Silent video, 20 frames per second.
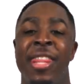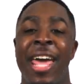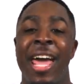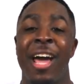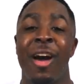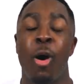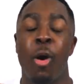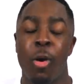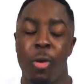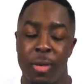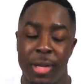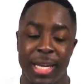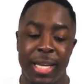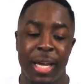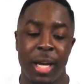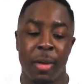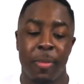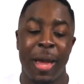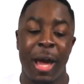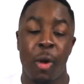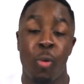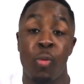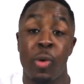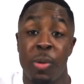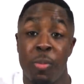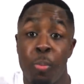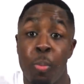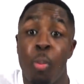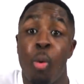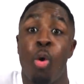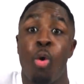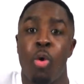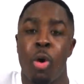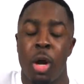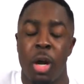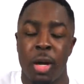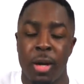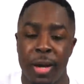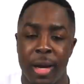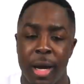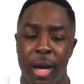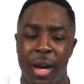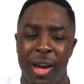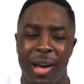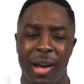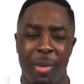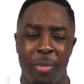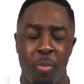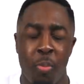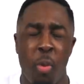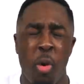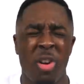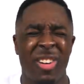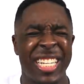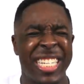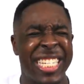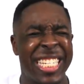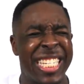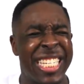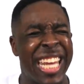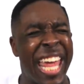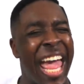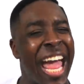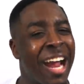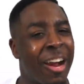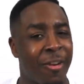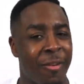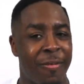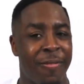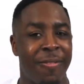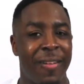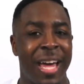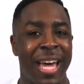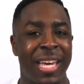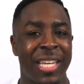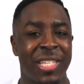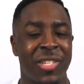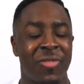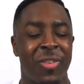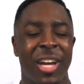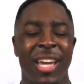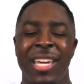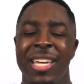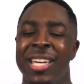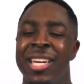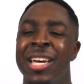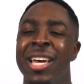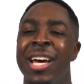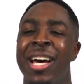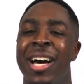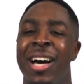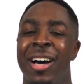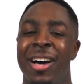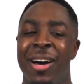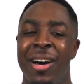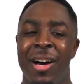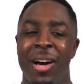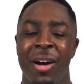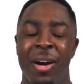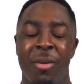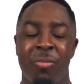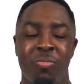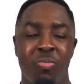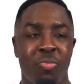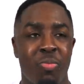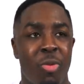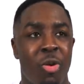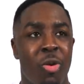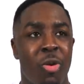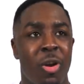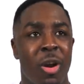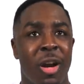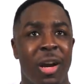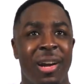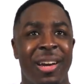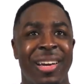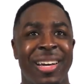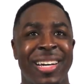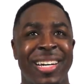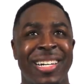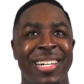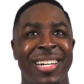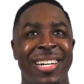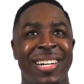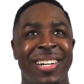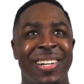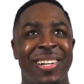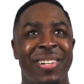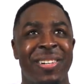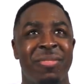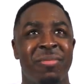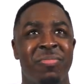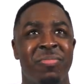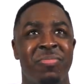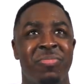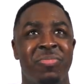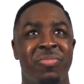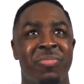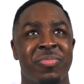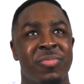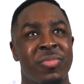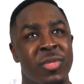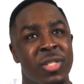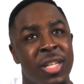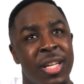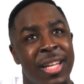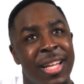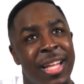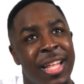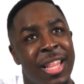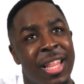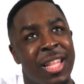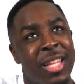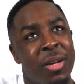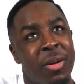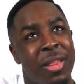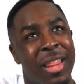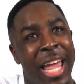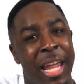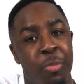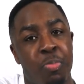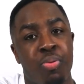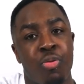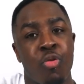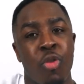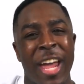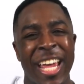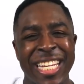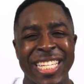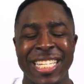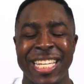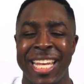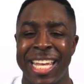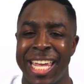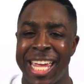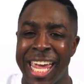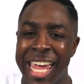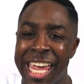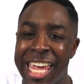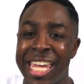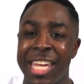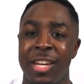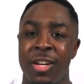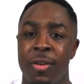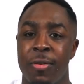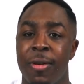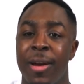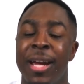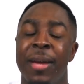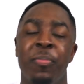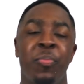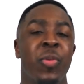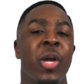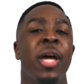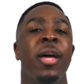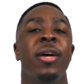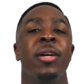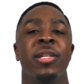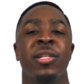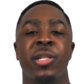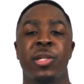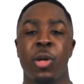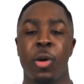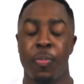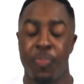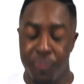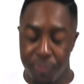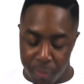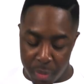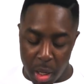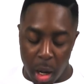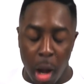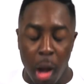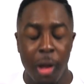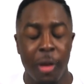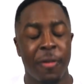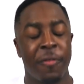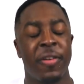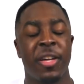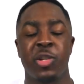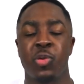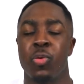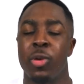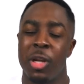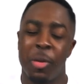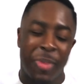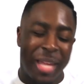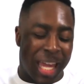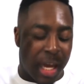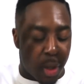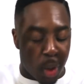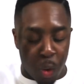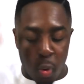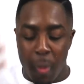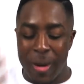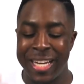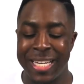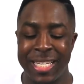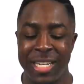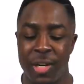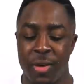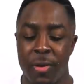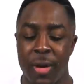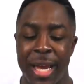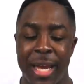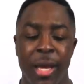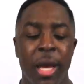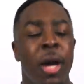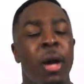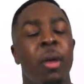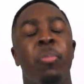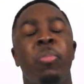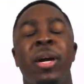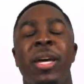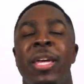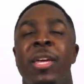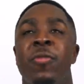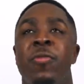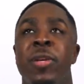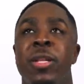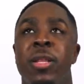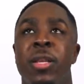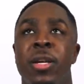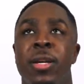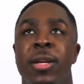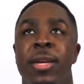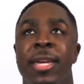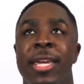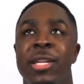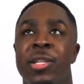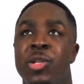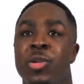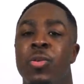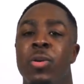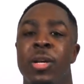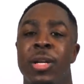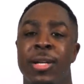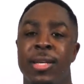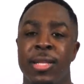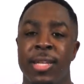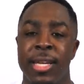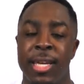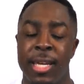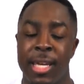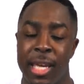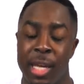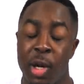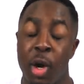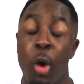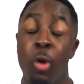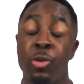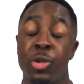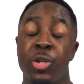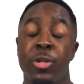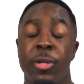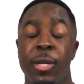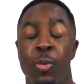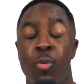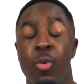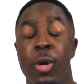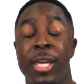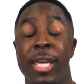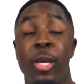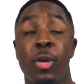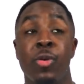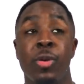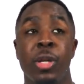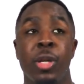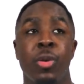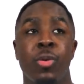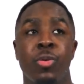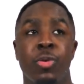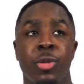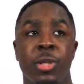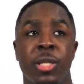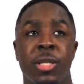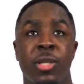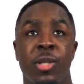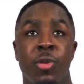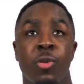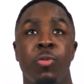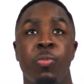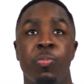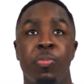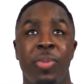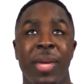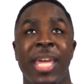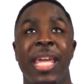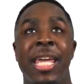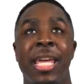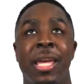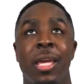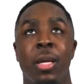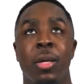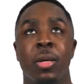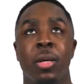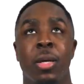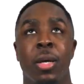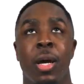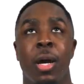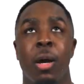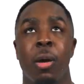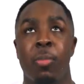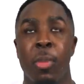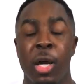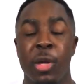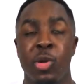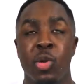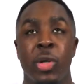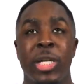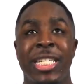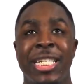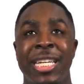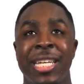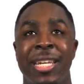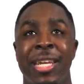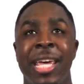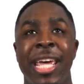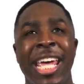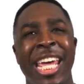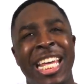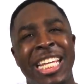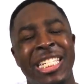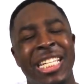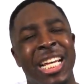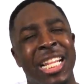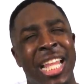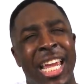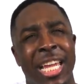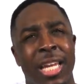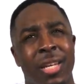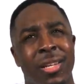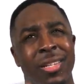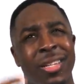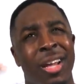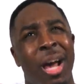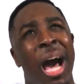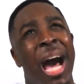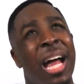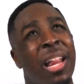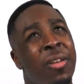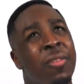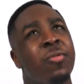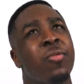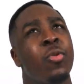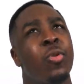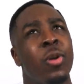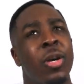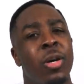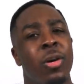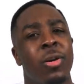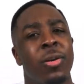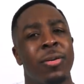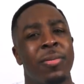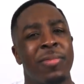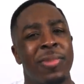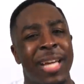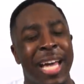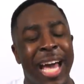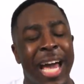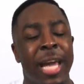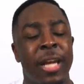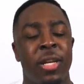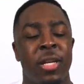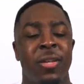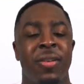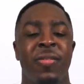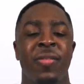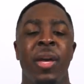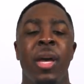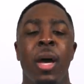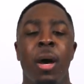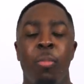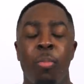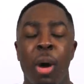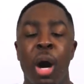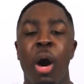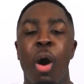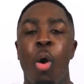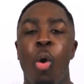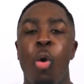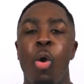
that only come out with more, uh, more sacrifice, right? uh, more um, like pressing in, right? So all of us want to be anointed, right? But if we look historically and culturally, what you use to be um, anointed is like olive oil, kind of, but